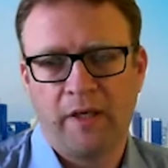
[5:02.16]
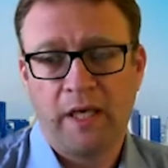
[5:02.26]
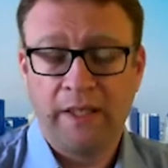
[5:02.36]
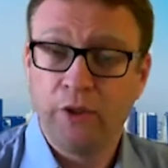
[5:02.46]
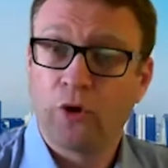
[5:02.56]

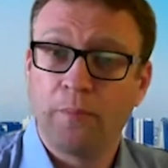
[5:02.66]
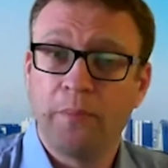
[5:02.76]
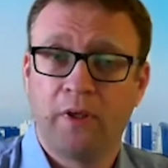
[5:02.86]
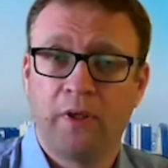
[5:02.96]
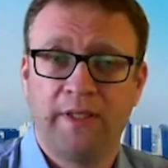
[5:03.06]
and Europe,
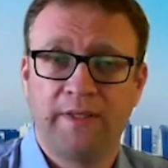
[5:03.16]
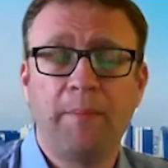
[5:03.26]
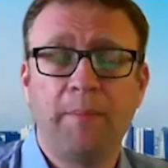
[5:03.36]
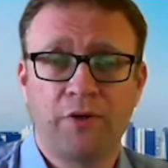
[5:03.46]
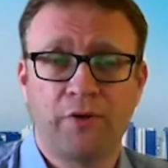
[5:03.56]
in
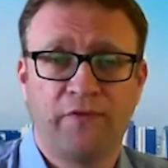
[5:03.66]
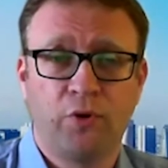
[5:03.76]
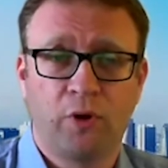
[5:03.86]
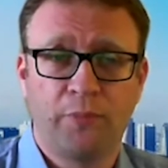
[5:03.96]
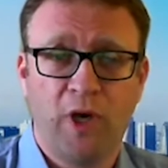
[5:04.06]
some parts of
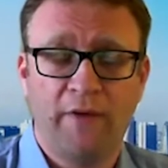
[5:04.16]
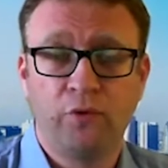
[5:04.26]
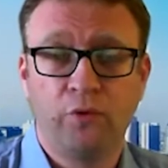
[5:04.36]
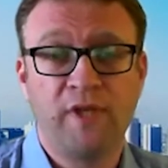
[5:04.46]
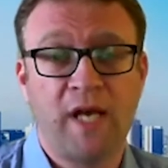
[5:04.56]
Europe, you have
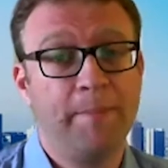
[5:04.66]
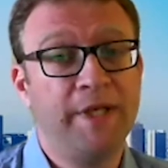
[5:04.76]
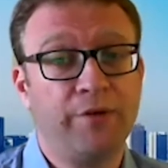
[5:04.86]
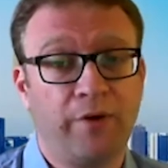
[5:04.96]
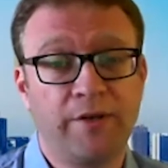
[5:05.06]
to do
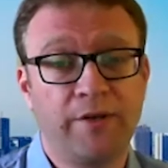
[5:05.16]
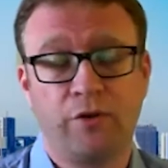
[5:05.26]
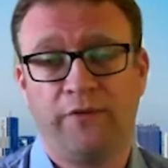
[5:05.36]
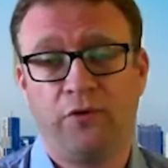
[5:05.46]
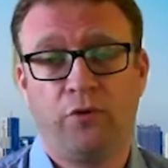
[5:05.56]
sub-metering. So
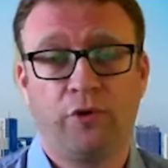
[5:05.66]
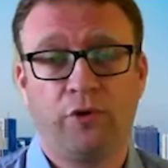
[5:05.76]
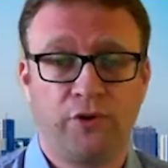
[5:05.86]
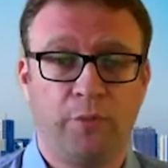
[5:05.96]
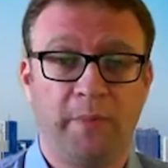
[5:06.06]
if you
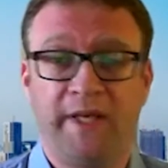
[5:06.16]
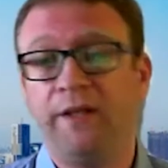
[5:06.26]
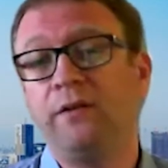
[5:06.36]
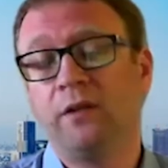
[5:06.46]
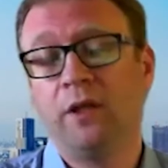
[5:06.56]
consume
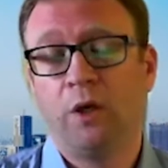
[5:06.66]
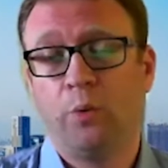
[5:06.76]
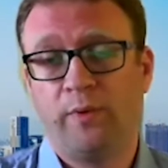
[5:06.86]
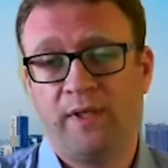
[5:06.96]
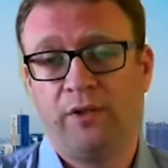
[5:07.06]
heat
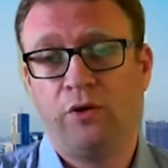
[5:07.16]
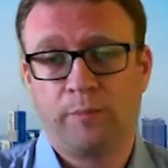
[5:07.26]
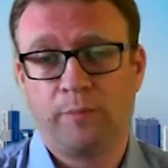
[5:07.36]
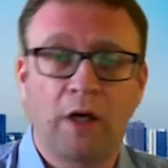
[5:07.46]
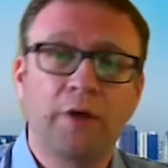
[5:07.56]
within
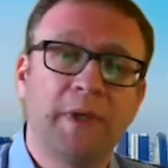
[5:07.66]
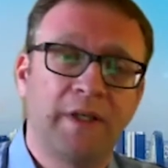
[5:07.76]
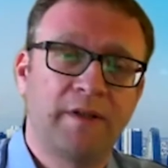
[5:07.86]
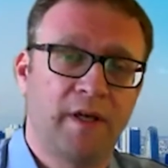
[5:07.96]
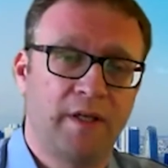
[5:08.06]
your
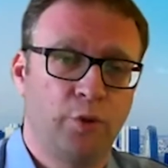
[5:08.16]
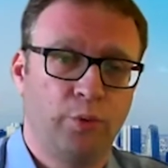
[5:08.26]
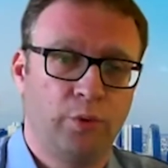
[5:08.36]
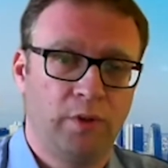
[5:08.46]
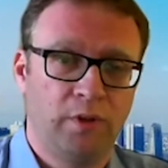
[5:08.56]
apartment, then
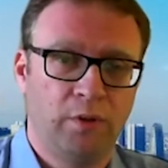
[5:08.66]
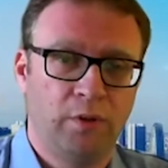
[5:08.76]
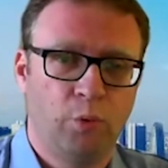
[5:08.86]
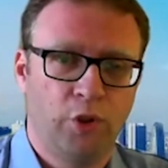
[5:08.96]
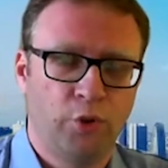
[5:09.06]
you
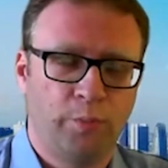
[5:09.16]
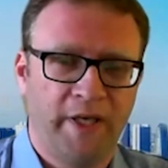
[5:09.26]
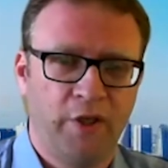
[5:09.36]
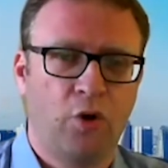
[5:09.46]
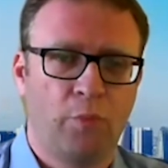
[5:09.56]
want to
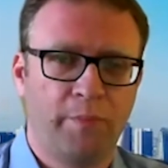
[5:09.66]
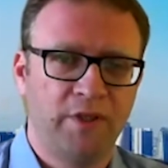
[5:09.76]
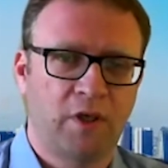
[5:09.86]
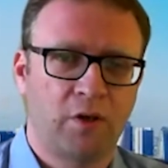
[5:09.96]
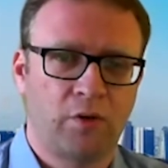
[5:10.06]
pay your
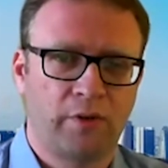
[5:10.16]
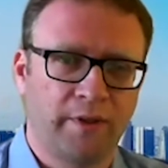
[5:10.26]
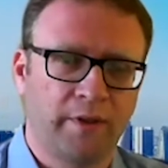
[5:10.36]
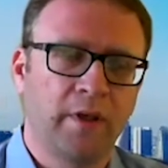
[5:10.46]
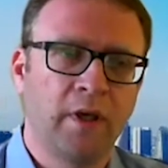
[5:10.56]
bill
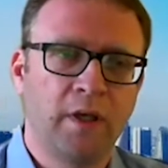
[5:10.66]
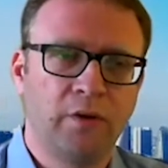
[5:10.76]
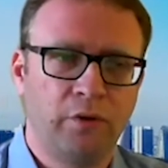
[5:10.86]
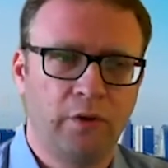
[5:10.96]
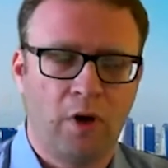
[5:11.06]
according
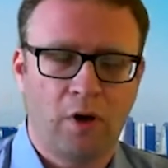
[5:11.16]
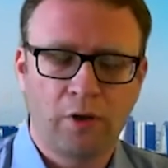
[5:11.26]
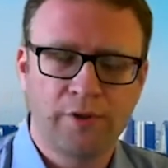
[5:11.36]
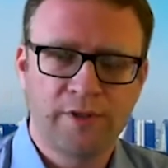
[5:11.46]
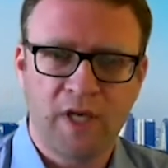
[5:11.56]
to your
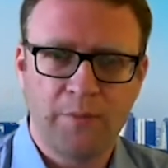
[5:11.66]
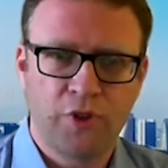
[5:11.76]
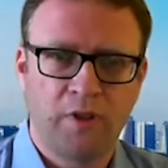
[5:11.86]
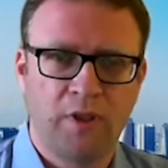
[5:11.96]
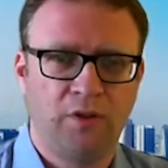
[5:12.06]

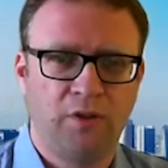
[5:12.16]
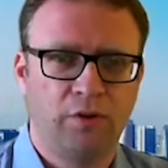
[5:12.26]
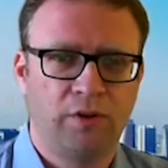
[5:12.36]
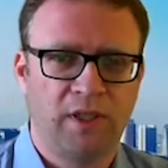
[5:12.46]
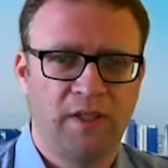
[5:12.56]
consumption and
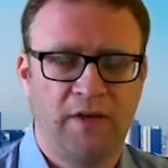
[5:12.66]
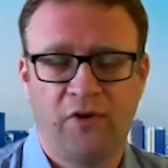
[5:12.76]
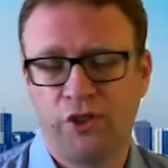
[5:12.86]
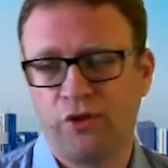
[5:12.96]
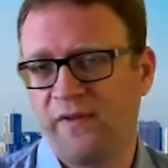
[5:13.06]
not an
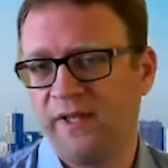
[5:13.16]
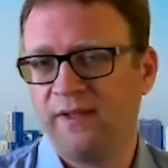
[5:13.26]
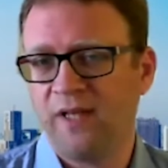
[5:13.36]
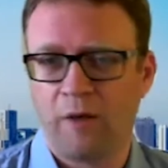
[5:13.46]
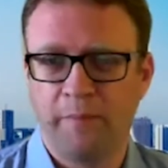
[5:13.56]
average of the
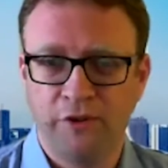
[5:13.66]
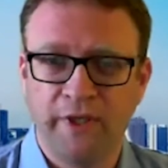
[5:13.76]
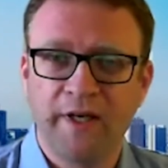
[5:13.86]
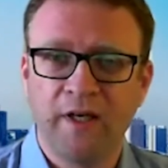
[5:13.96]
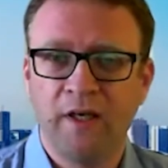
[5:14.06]
entire building.